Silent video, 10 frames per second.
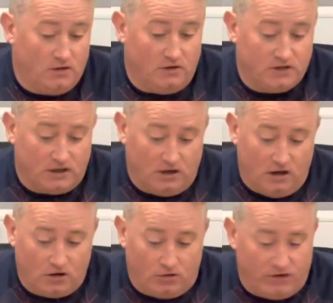said all
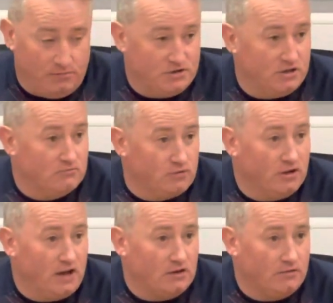along, our aim is to try
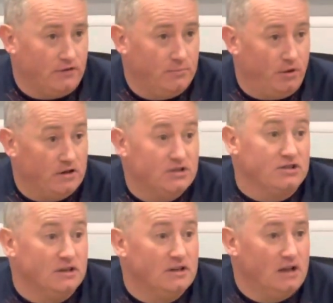and gather 5 points
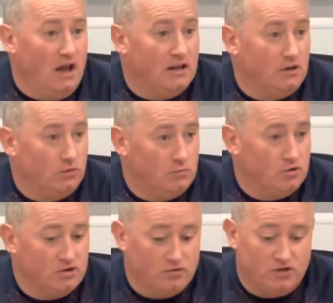and get over to
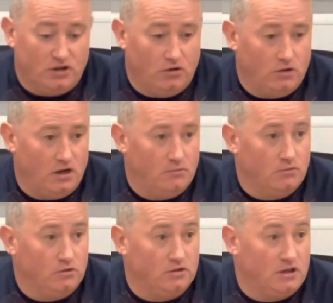Munster, see how
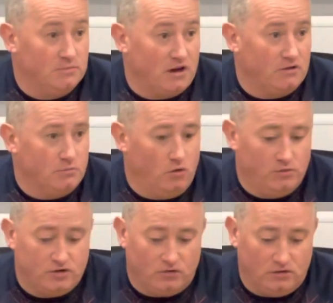good the teams are at the
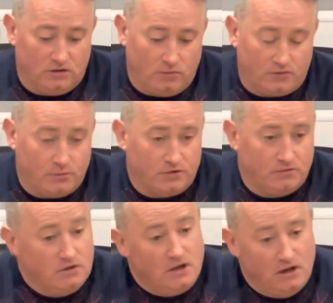moment. You know, like Waterford put
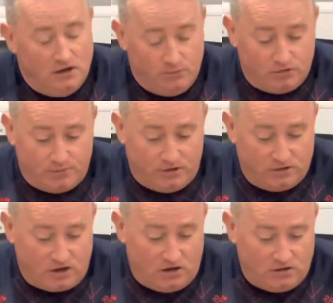Liberty took into the
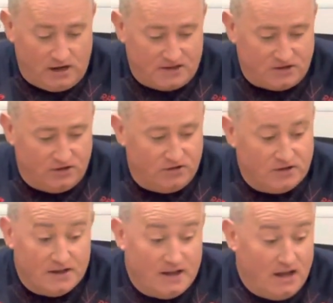column last night
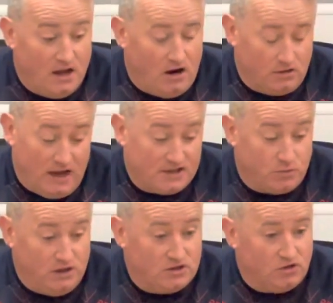or last
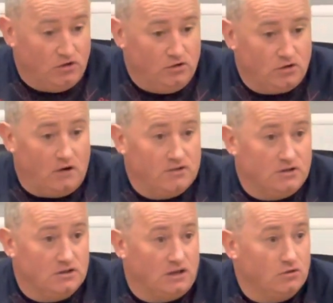week, so look, obviously
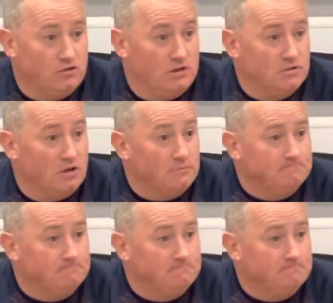there's a lot of good teams in.